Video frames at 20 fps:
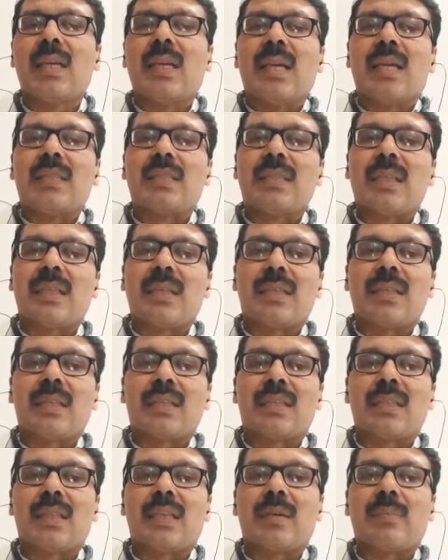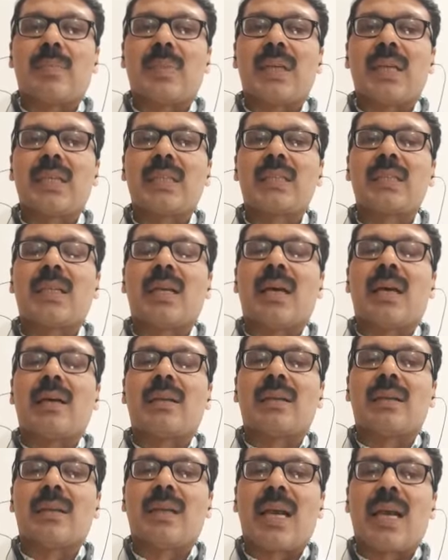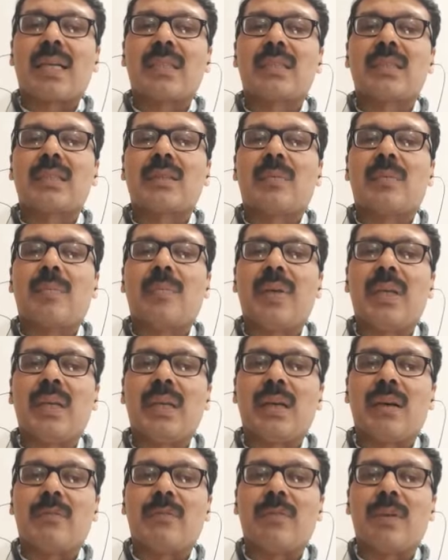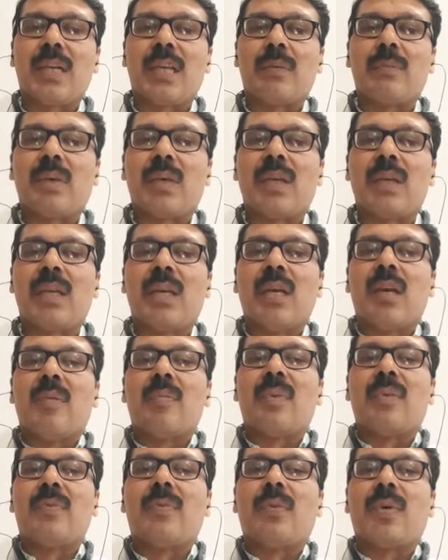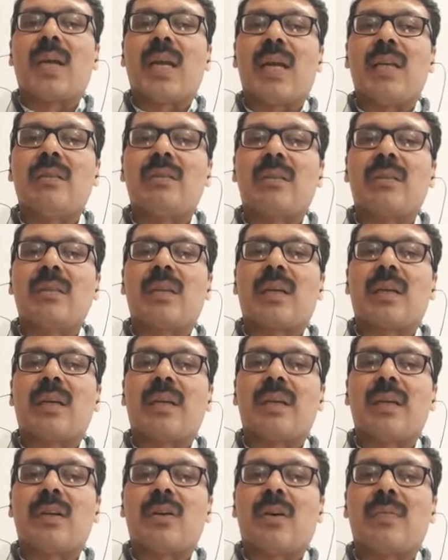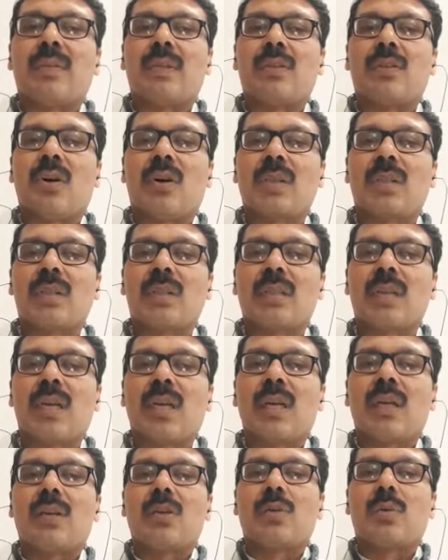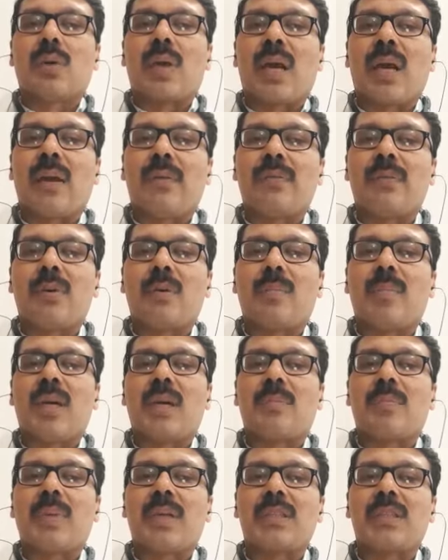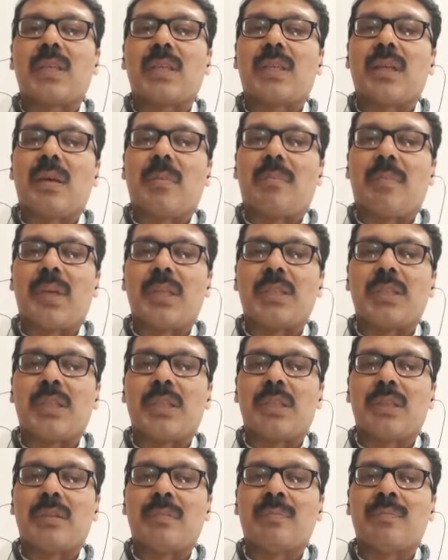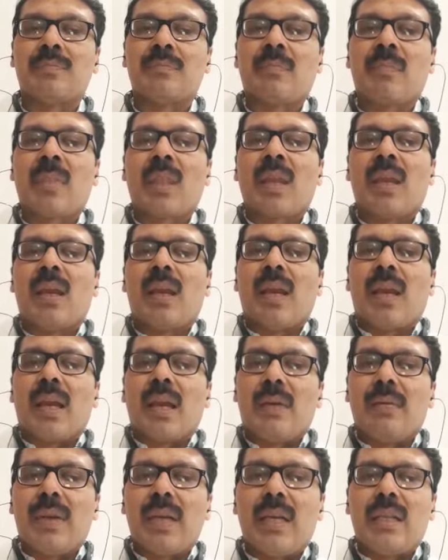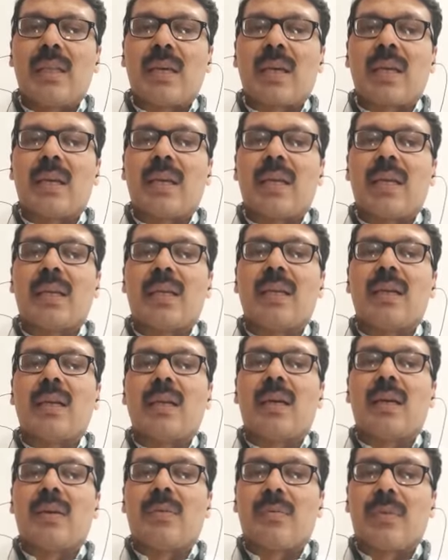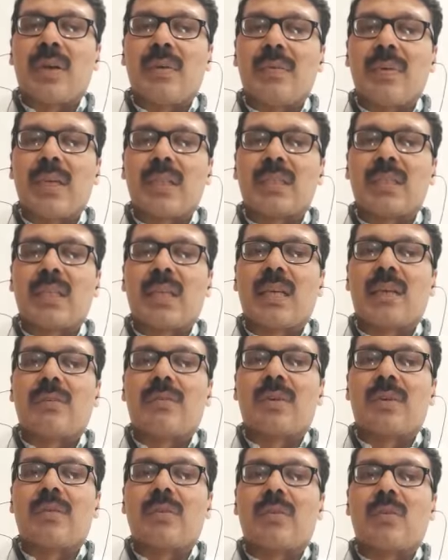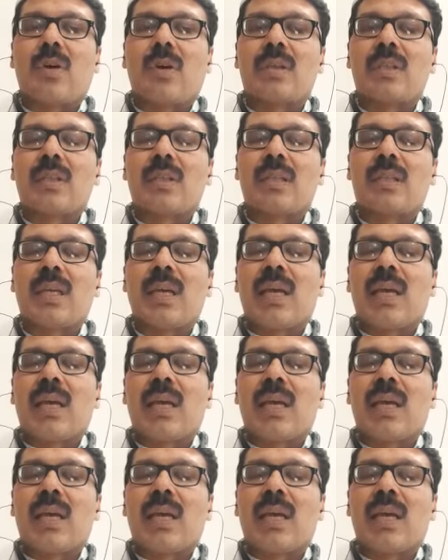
sit in the sitting place, relax, be comfortable before entering the clinic of the doctor to have your blood pressure measured. Even in the clinic, when we are sitting in front of the doctor,